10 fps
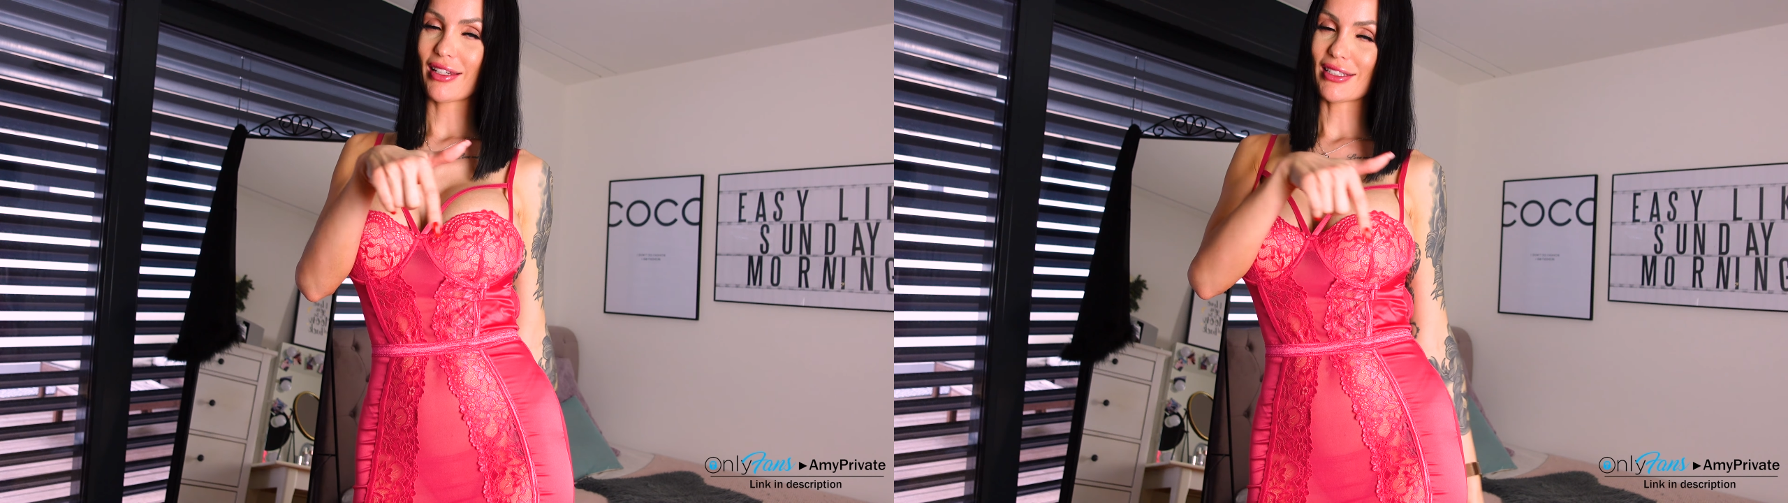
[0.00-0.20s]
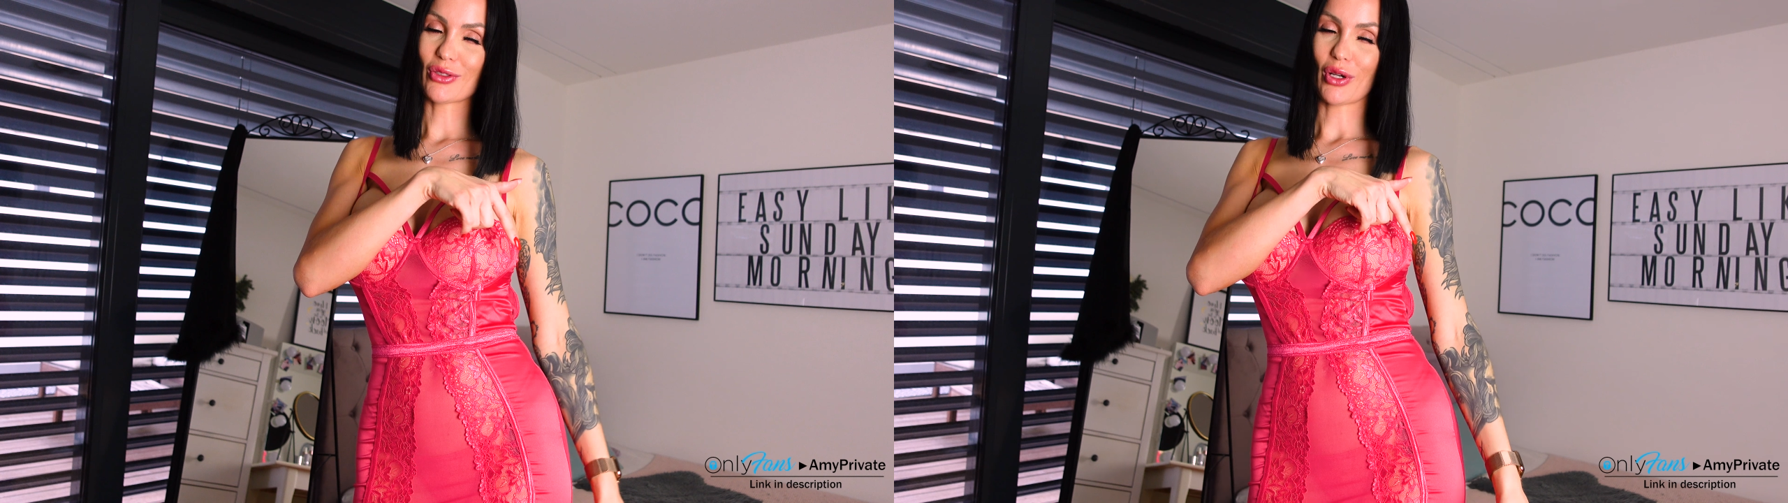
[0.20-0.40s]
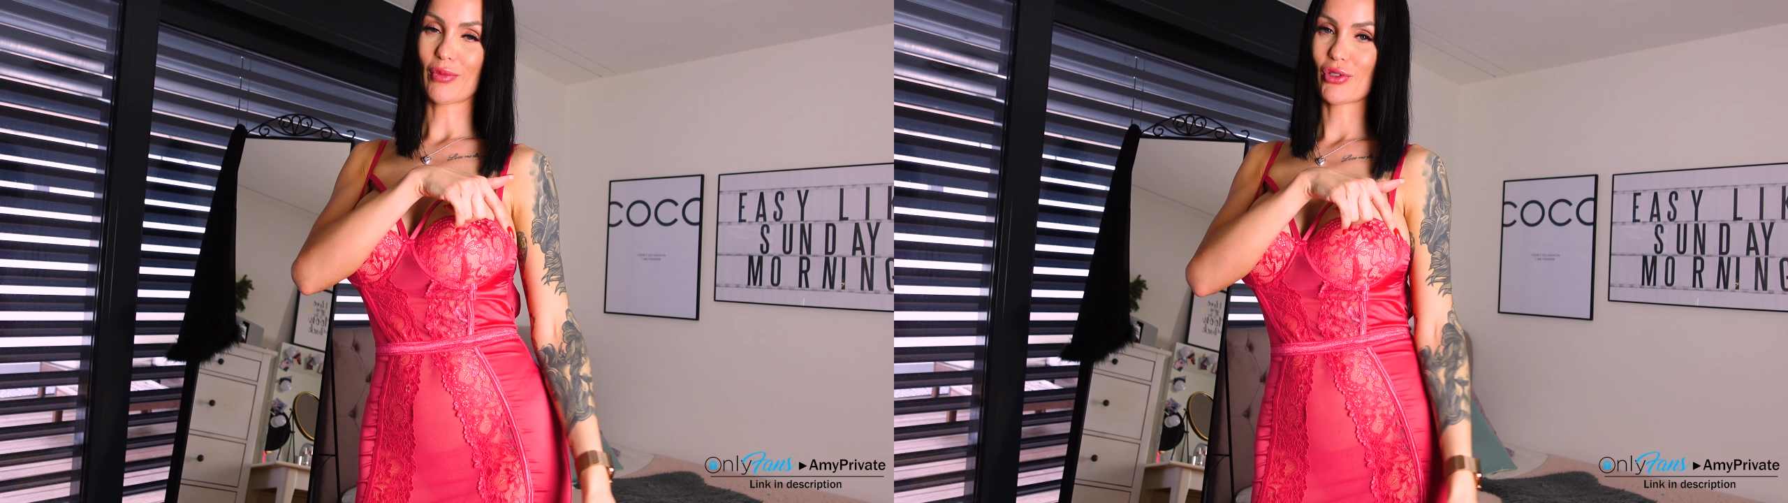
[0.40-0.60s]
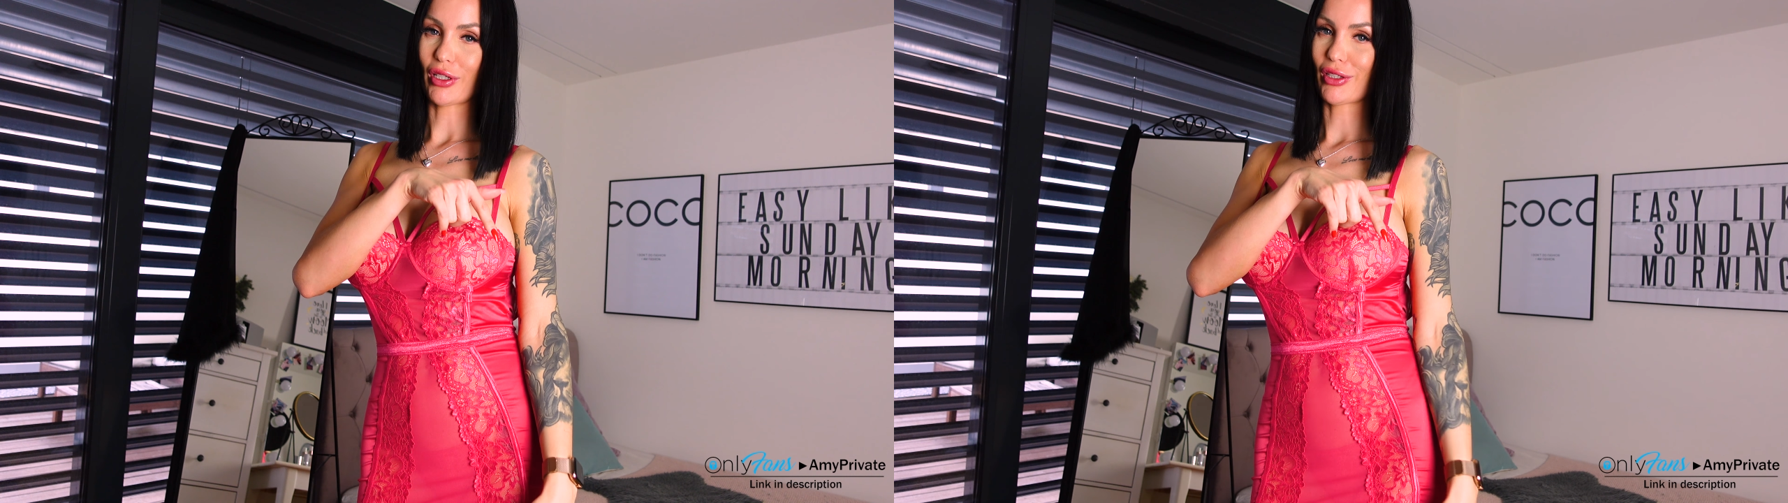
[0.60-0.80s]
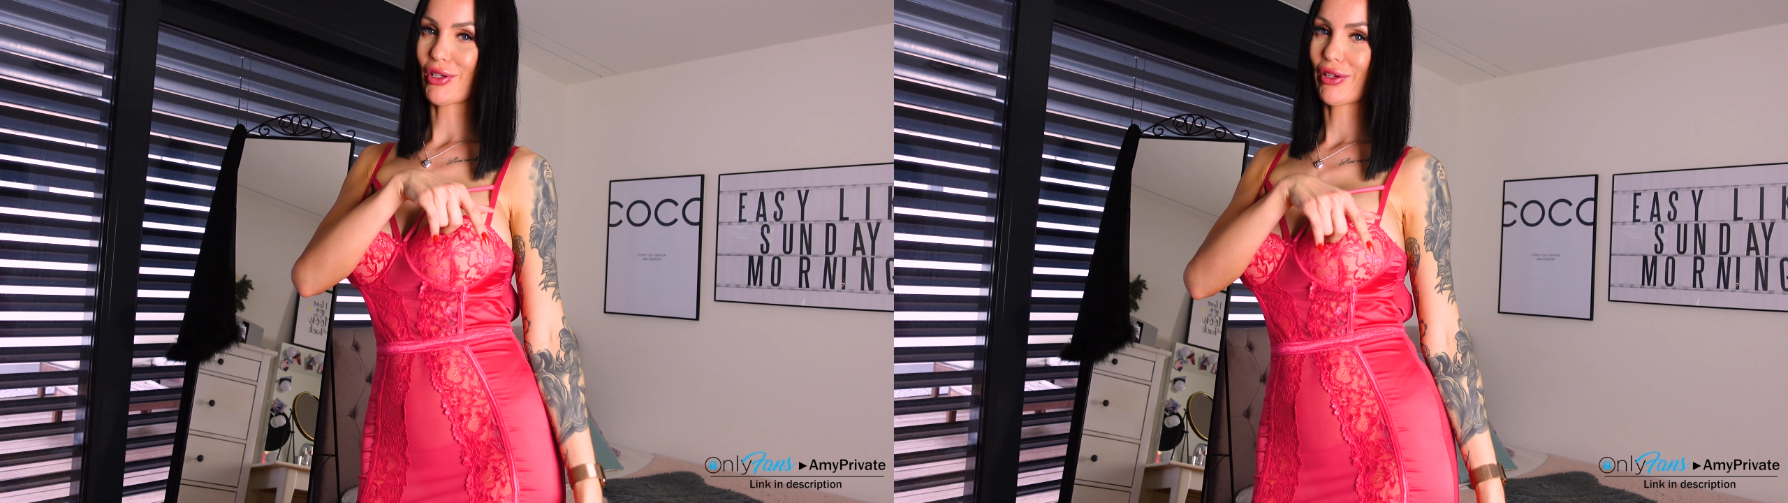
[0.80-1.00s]

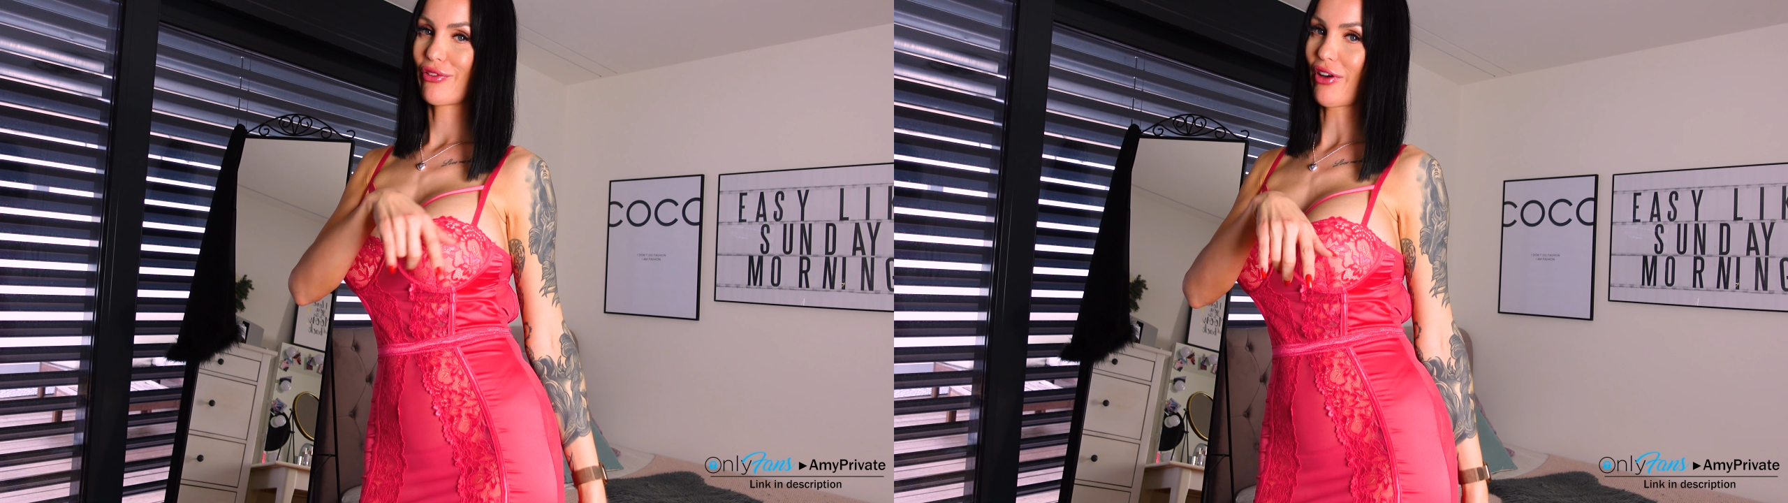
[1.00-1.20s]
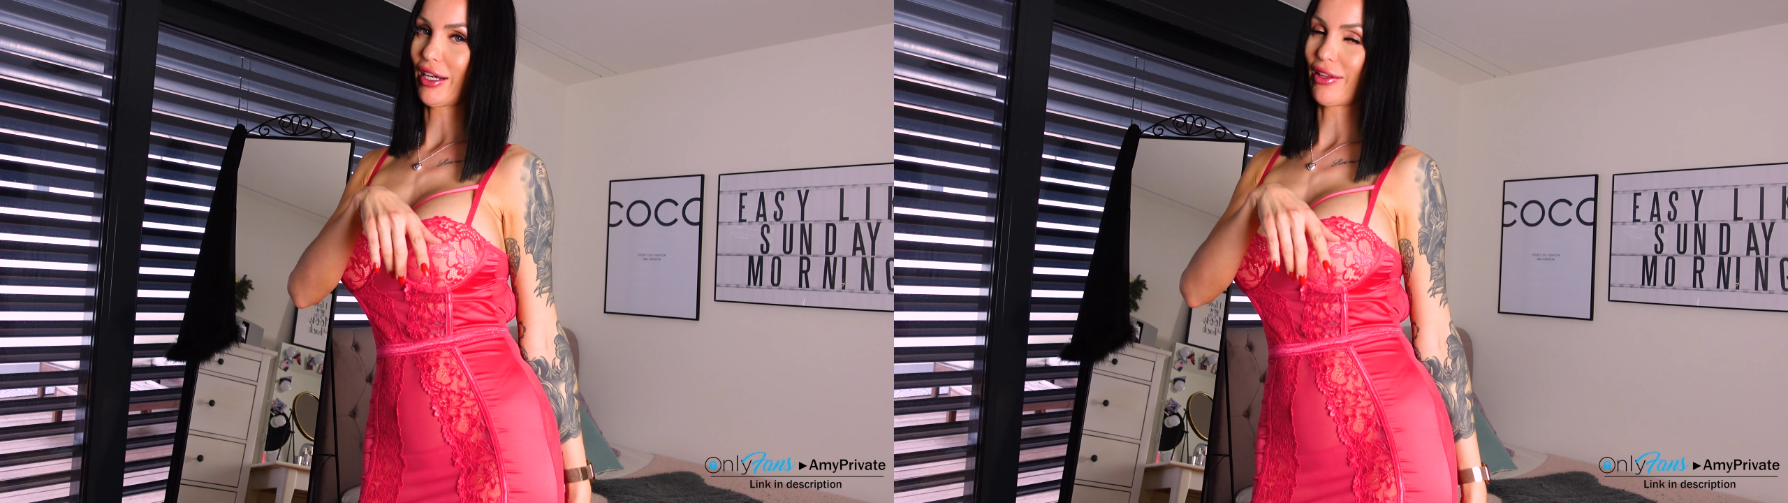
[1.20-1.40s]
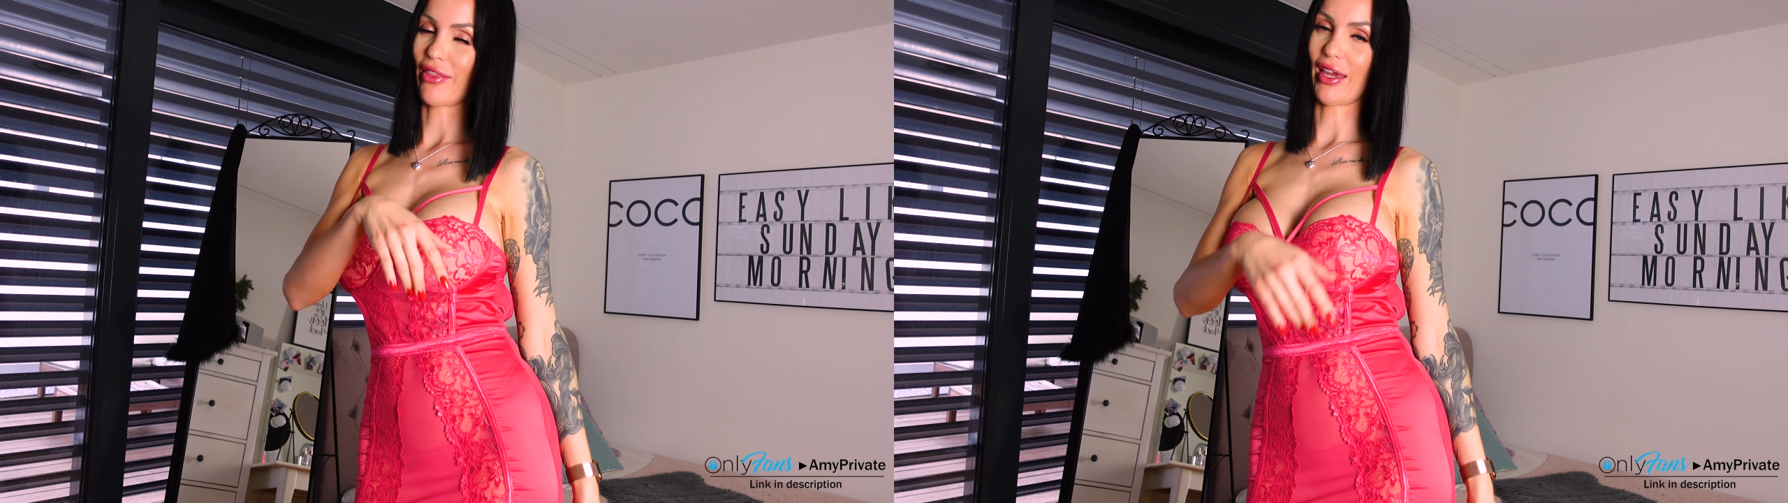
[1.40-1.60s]
description. You can find it